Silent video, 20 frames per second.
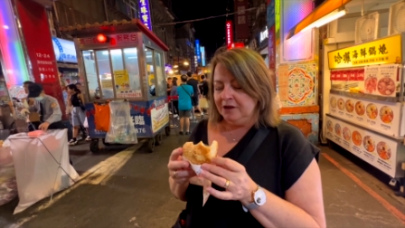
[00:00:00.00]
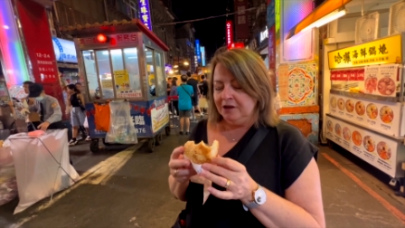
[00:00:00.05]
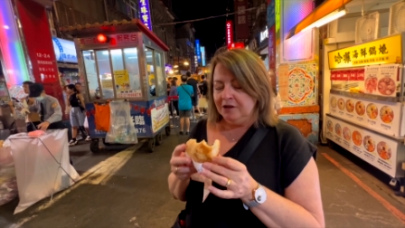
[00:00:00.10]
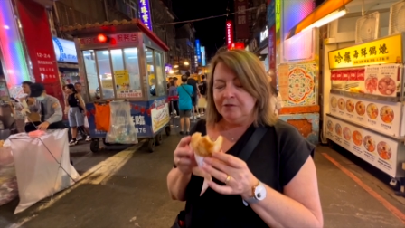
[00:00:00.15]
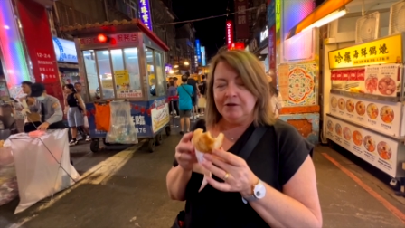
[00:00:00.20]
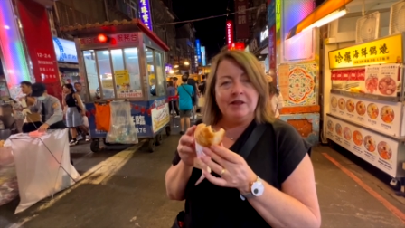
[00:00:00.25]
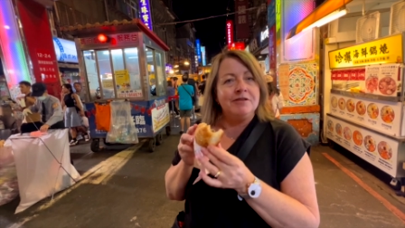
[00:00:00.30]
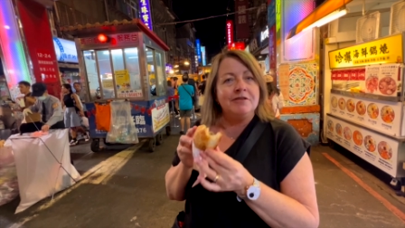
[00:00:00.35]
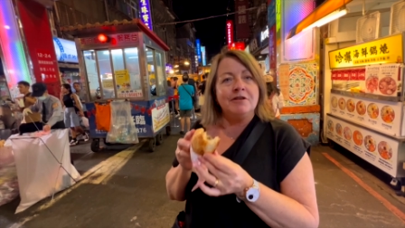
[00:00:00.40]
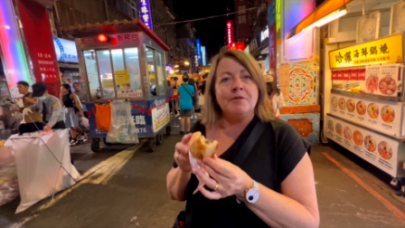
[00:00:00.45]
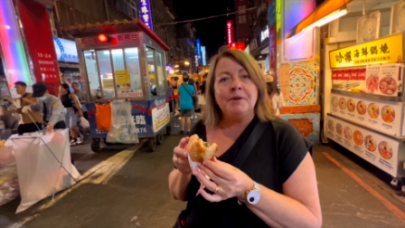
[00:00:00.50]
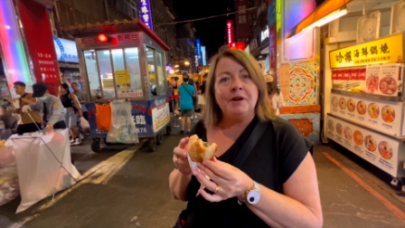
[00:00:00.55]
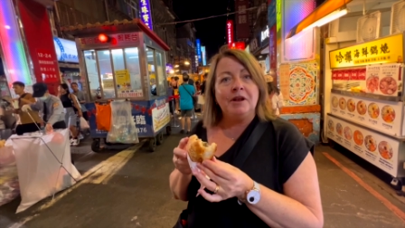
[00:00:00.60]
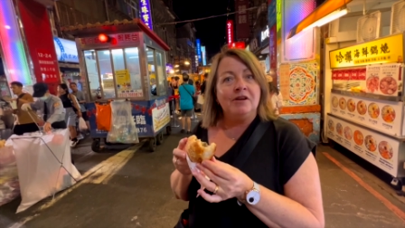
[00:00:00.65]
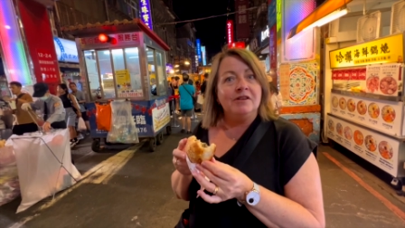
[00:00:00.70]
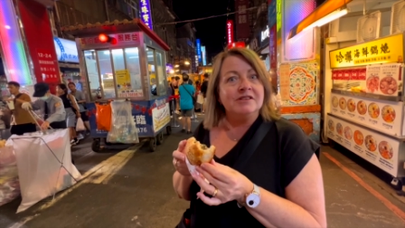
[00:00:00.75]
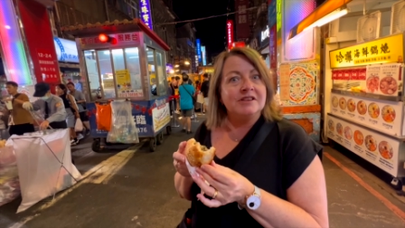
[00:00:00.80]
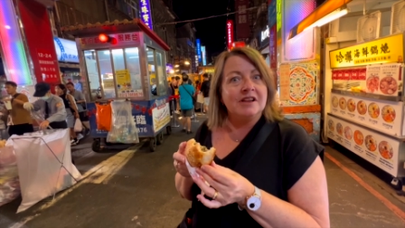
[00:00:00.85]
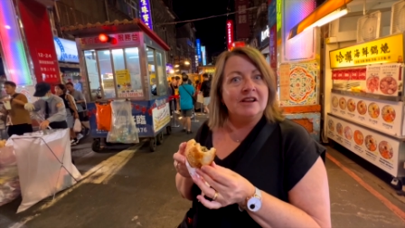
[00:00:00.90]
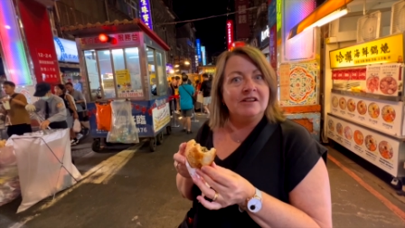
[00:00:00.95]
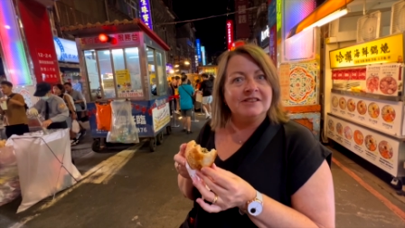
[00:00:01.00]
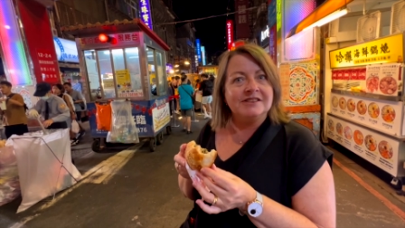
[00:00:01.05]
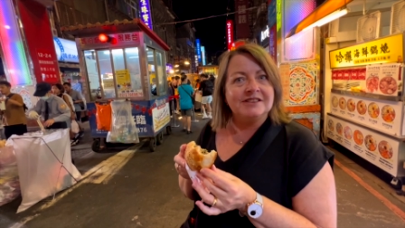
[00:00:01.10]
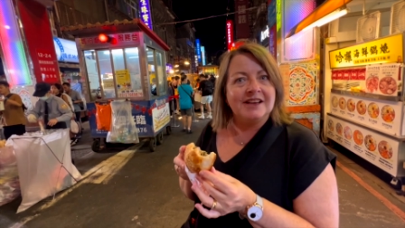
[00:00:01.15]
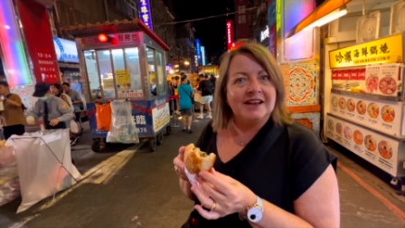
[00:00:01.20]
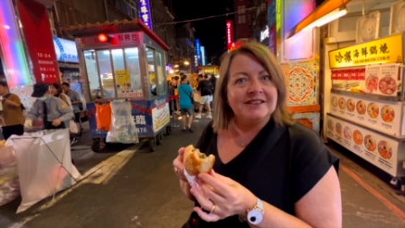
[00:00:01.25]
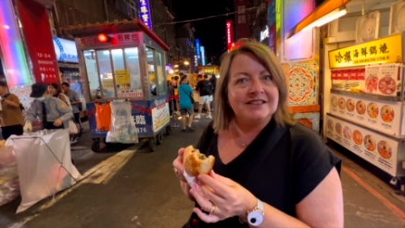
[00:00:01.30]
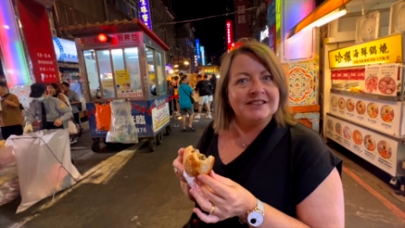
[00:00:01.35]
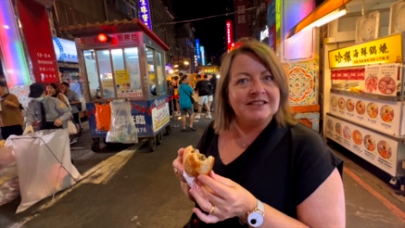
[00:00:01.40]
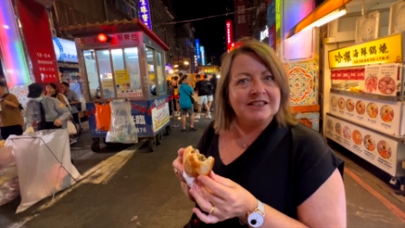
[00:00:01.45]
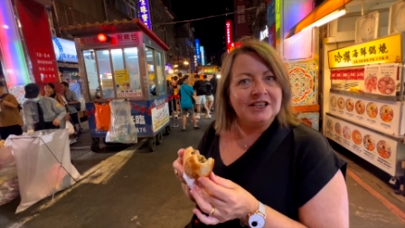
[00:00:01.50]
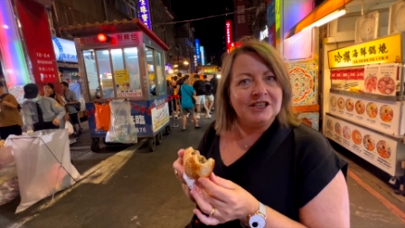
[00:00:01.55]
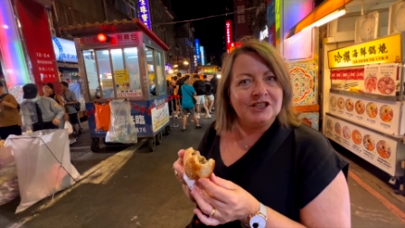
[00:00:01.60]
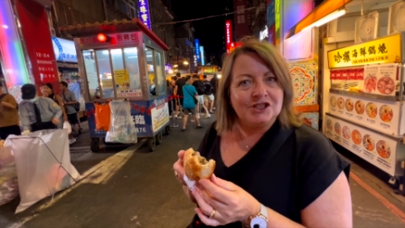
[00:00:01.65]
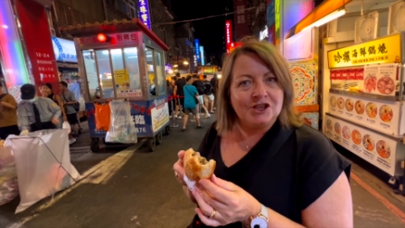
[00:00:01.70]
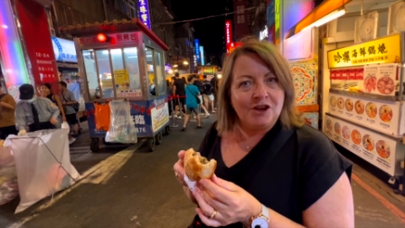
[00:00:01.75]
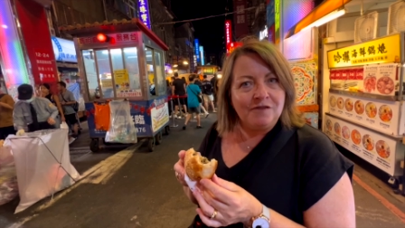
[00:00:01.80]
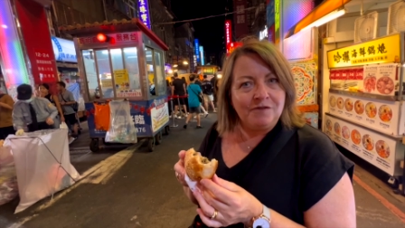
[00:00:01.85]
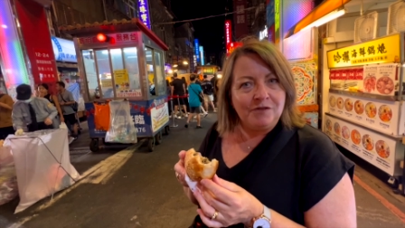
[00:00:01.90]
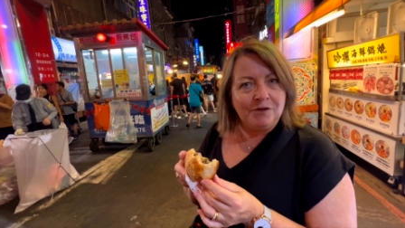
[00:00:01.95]
Whether it belongs alongside stinky
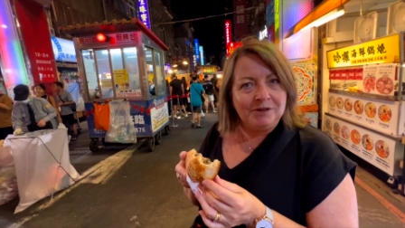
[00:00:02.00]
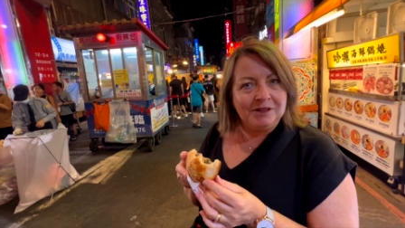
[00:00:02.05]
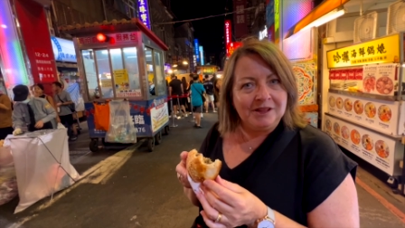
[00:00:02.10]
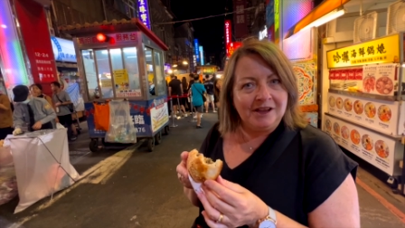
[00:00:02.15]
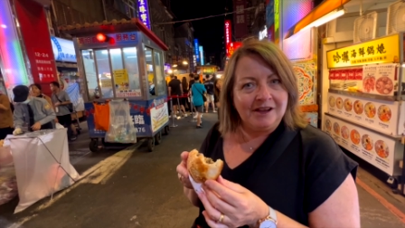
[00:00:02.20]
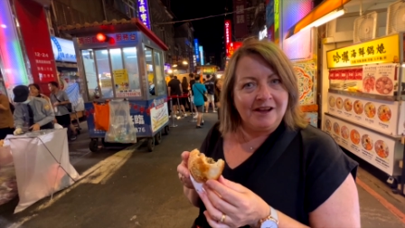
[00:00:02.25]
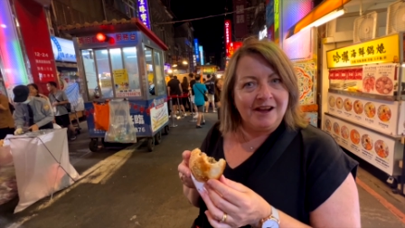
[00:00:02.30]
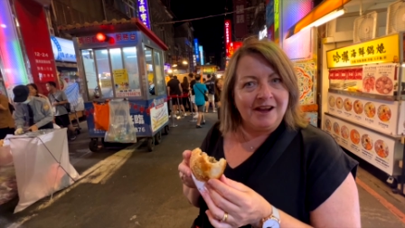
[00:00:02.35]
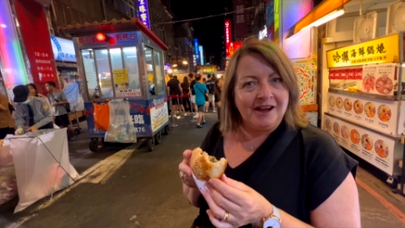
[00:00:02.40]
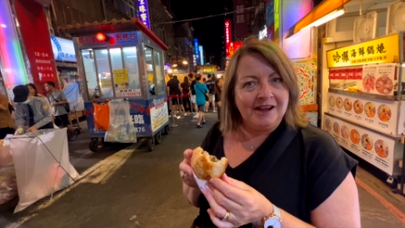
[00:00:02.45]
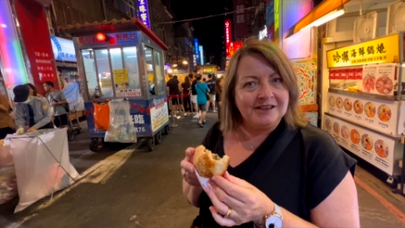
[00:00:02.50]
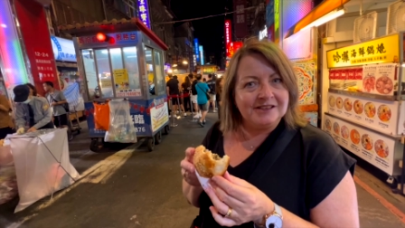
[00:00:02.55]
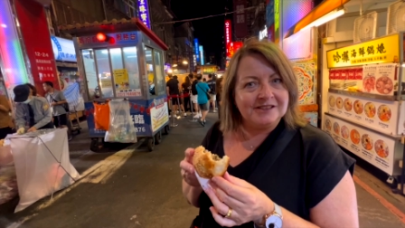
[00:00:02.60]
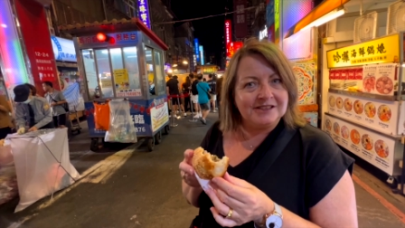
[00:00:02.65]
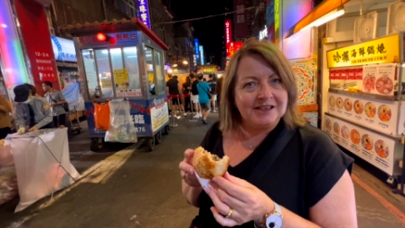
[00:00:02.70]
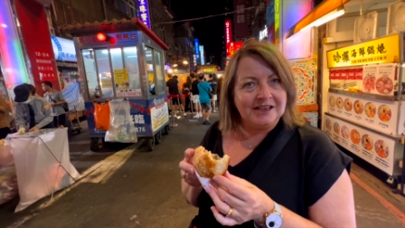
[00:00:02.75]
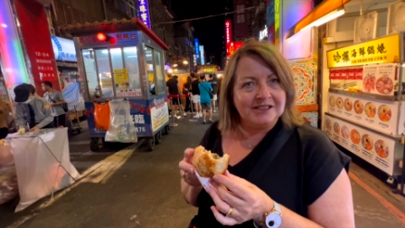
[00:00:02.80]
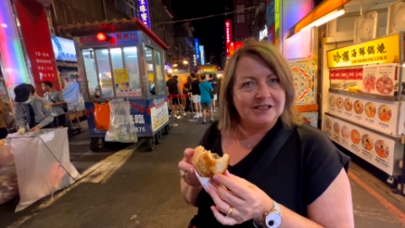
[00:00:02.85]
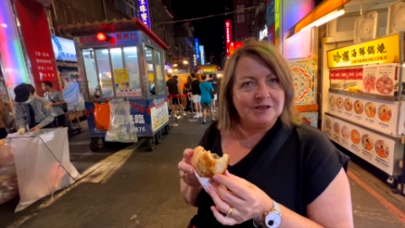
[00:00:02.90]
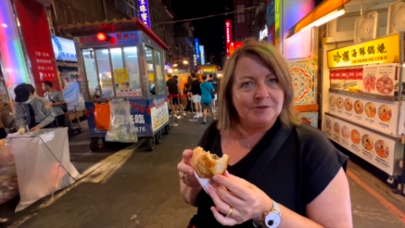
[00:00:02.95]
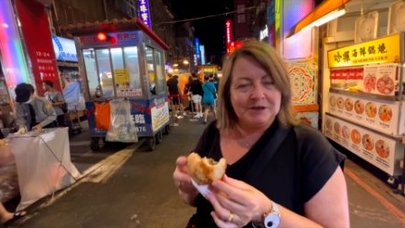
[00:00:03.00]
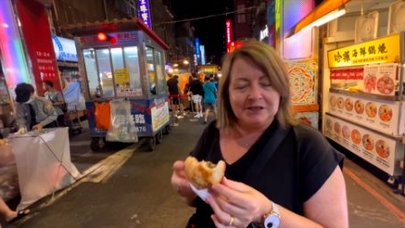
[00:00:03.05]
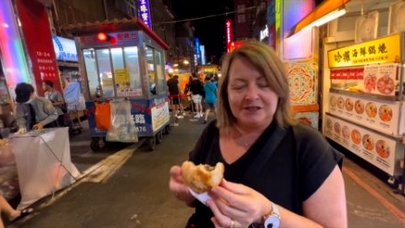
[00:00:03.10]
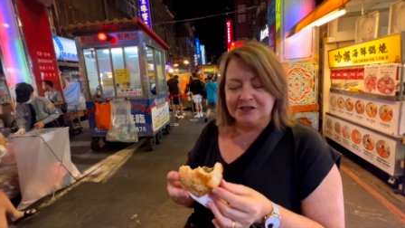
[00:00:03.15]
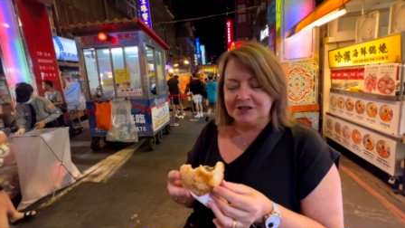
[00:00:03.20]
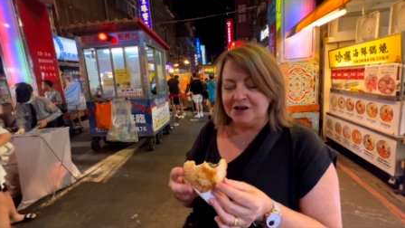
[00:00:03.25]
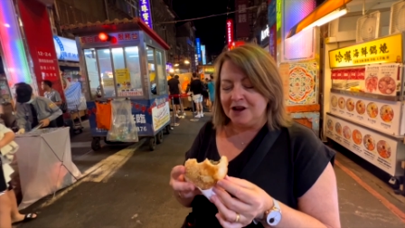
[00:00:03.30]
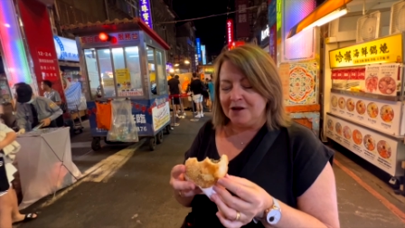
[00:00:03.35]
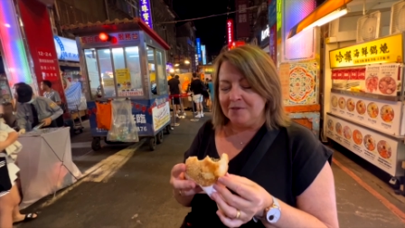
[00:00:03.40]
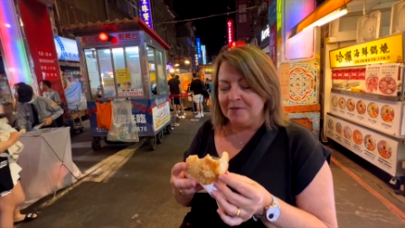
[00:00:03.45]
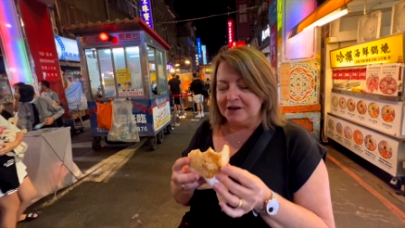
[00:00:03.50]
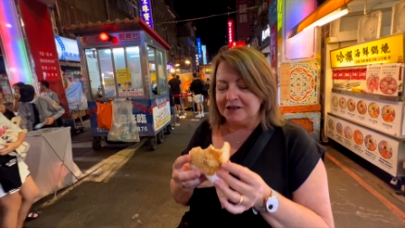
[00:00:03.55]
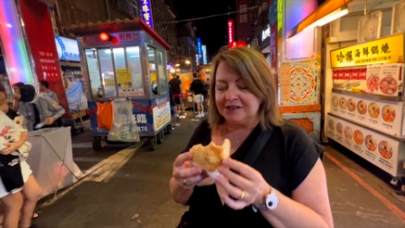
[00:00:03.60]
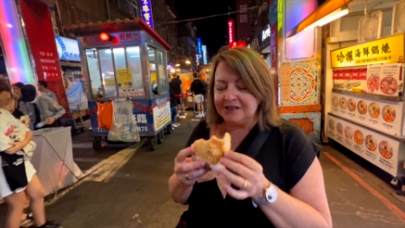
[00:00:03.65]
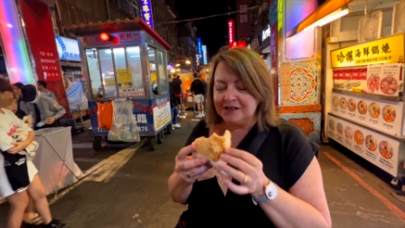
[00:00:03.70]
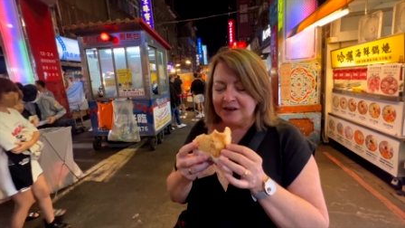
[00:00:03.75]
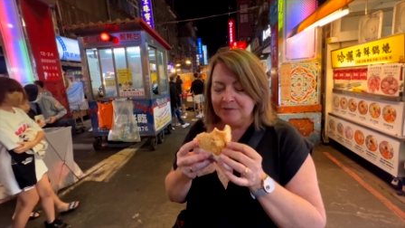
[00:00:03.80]
tofu in the guide is yet to be determined.